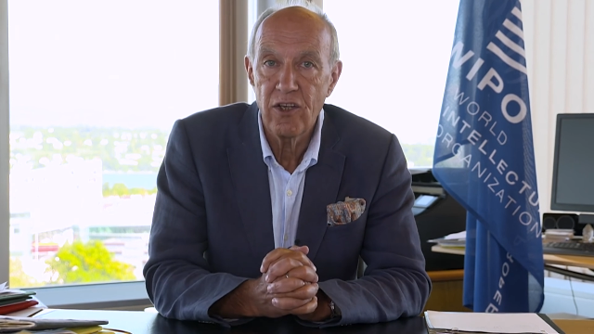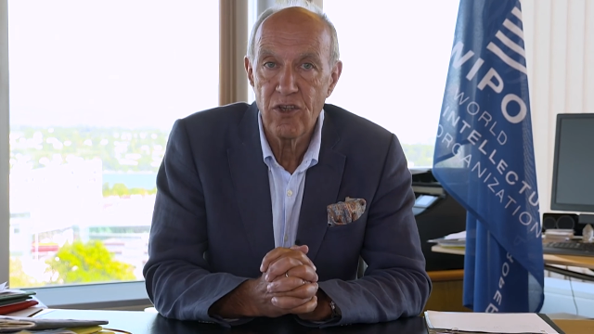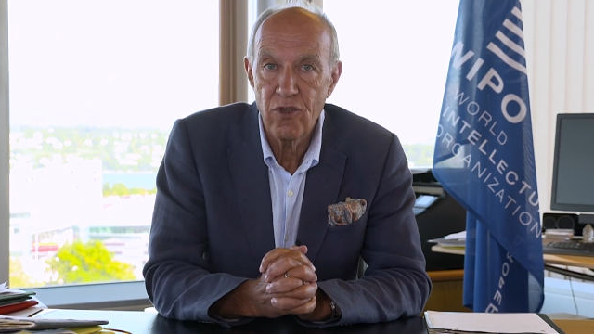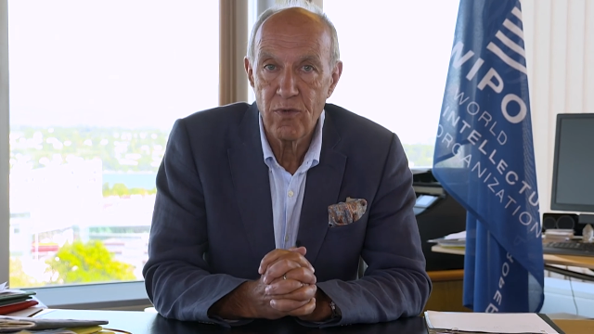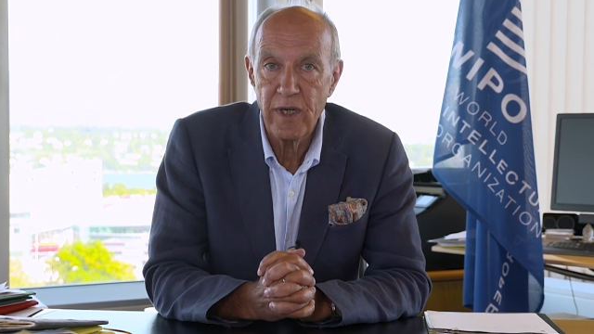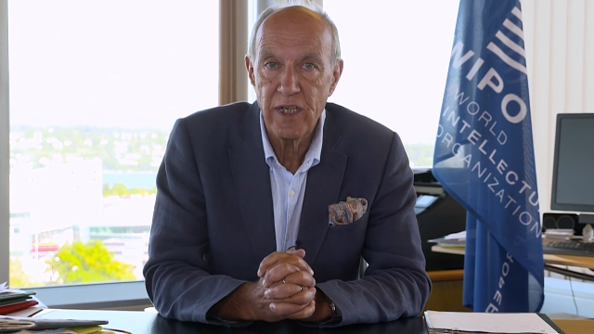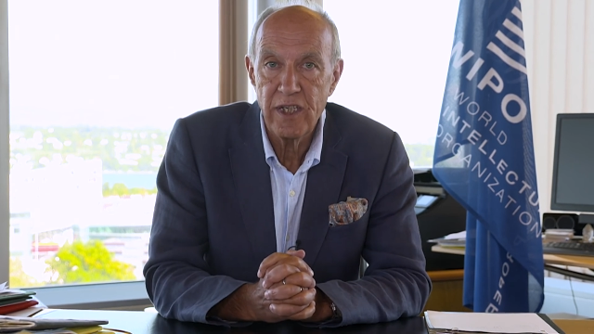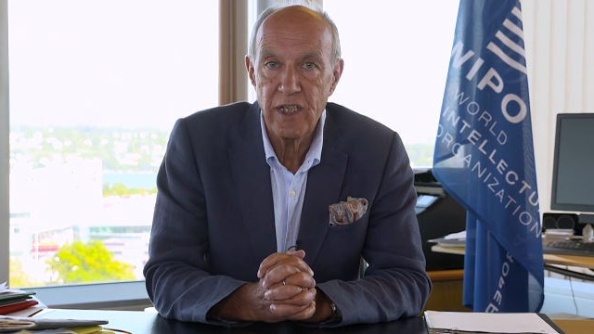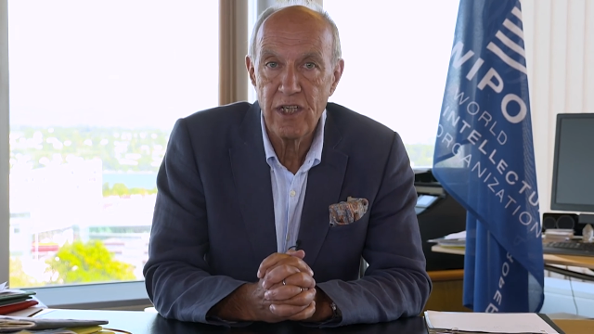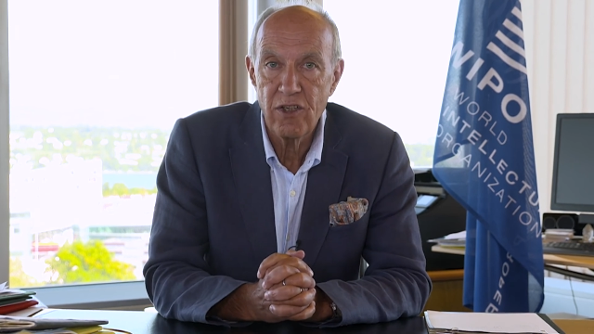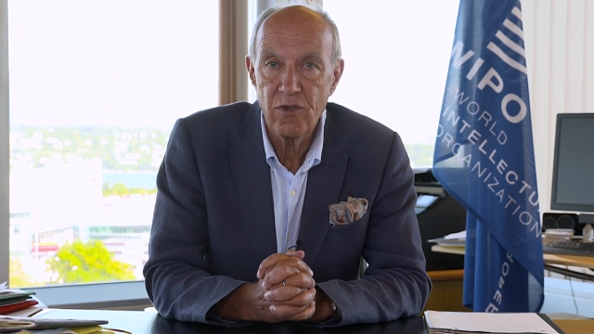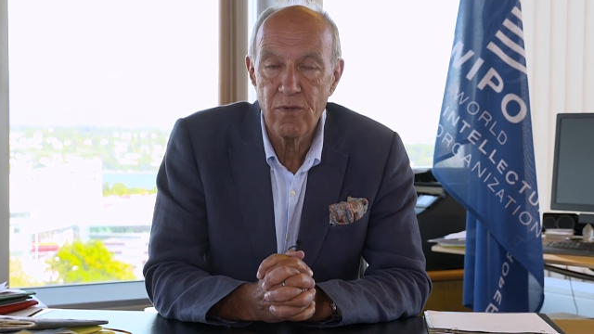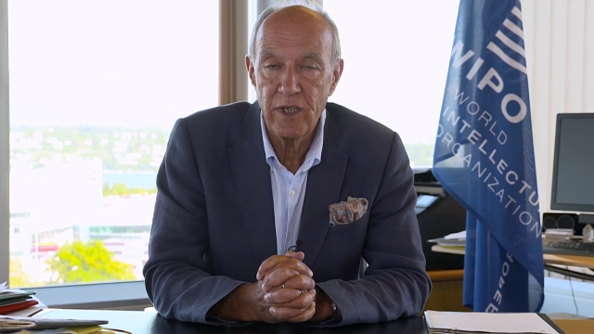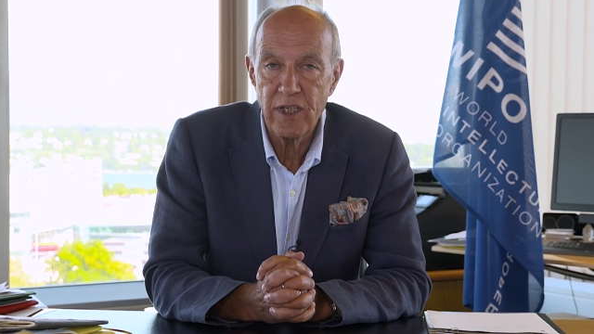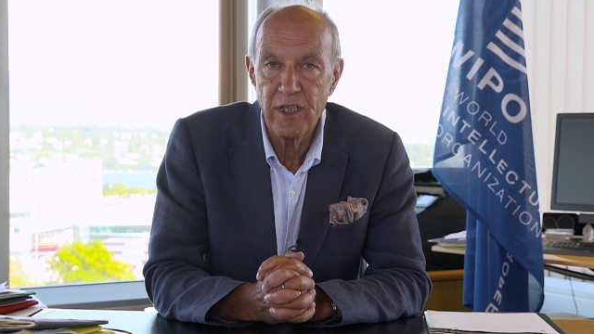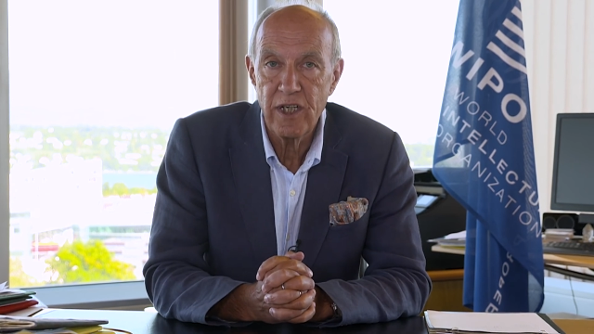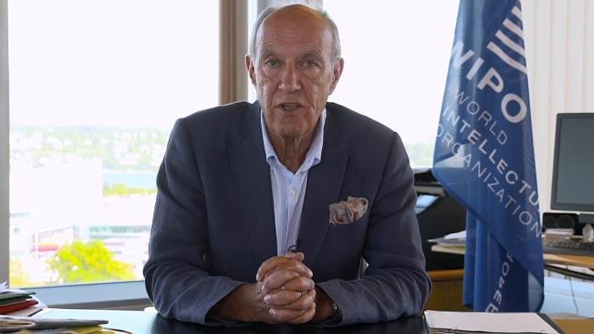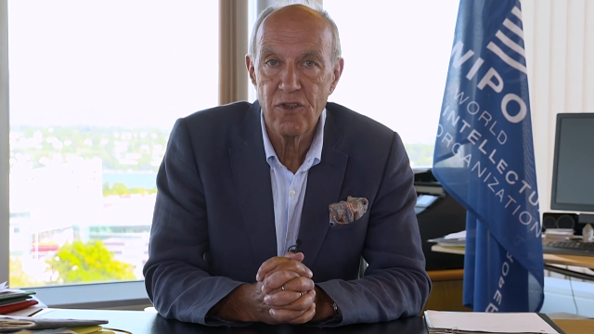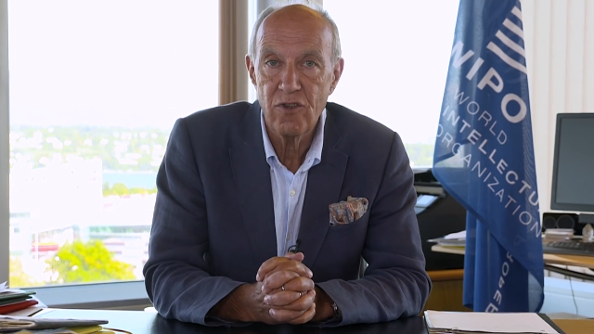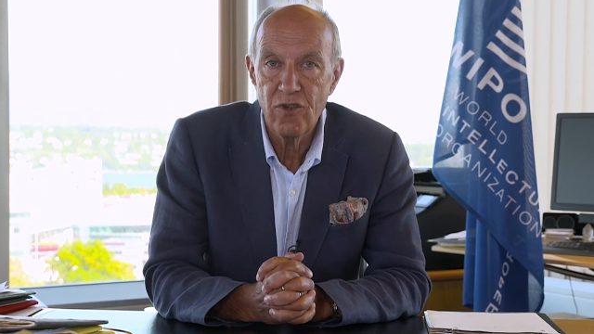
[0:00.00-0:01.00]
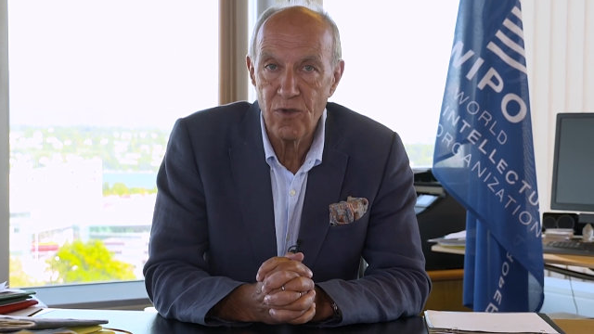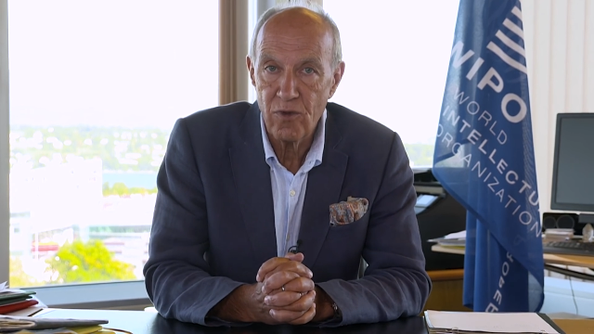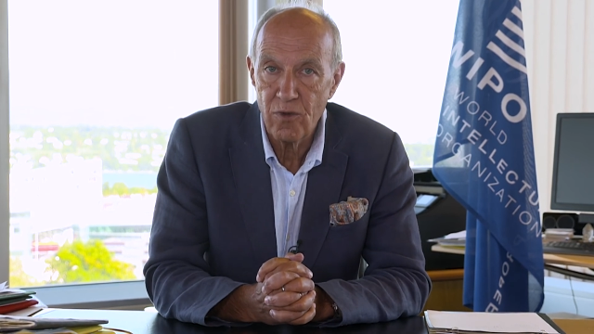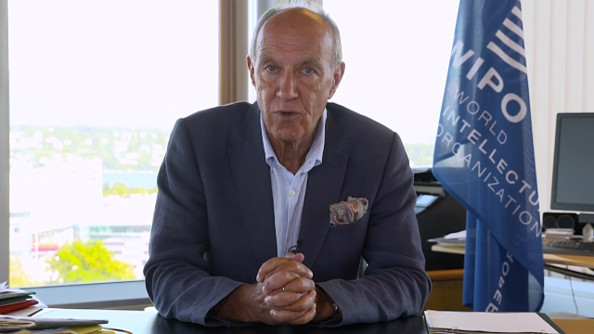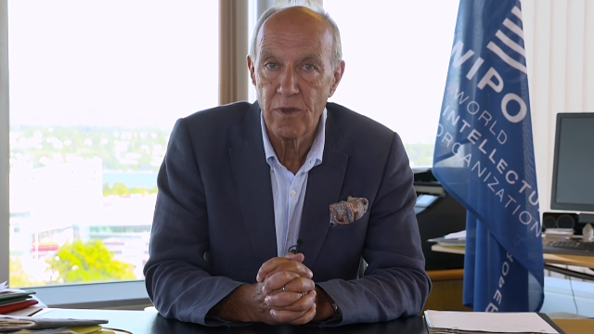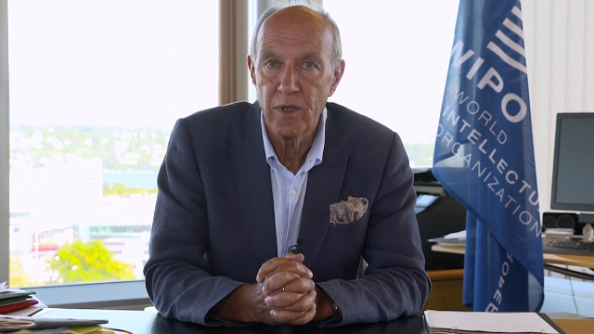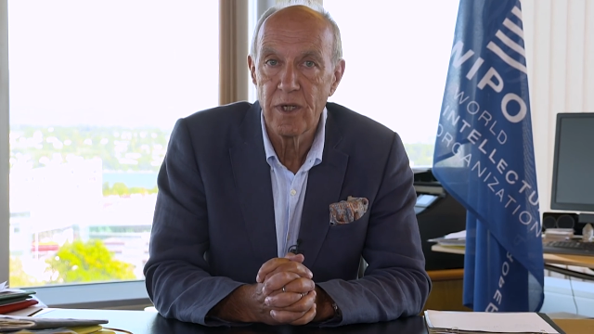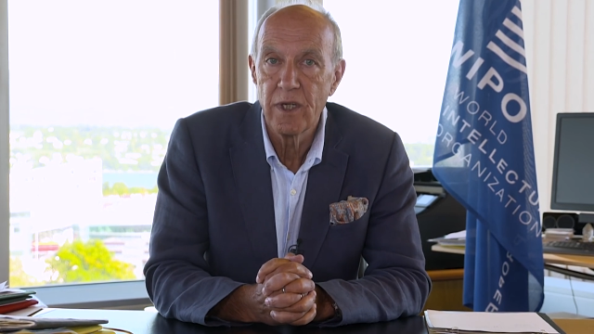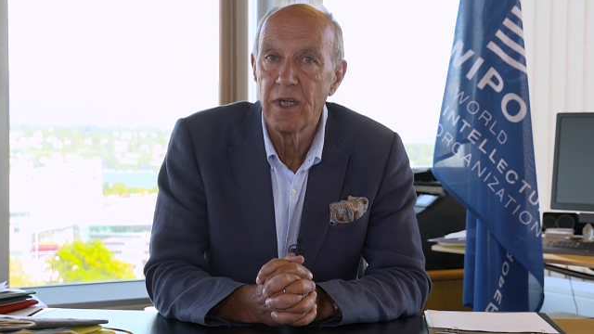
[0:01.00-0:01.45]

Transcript: 2022.